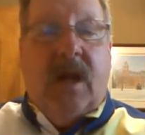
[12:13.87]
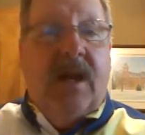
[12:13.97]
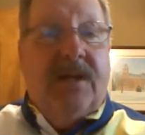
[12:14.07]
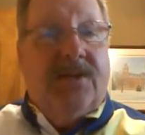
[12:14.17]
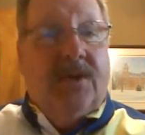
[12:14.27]

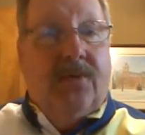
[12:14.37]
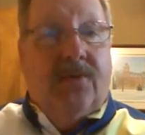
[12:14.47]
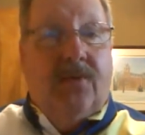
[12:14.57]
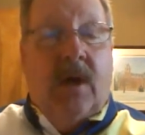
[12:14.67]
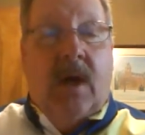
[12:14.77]
And
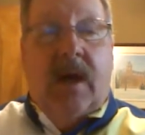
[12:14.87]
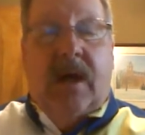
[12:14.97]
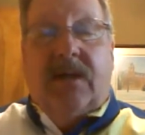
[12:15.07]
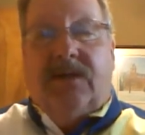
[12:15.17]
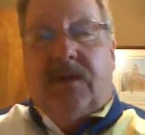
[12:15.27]
2,
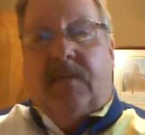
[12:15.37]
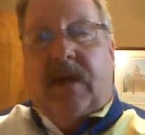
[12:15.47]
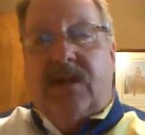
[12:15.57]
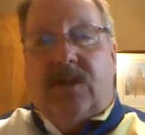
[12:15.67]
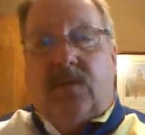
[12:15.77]
in some
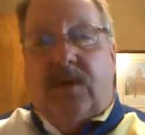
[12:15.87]
cases,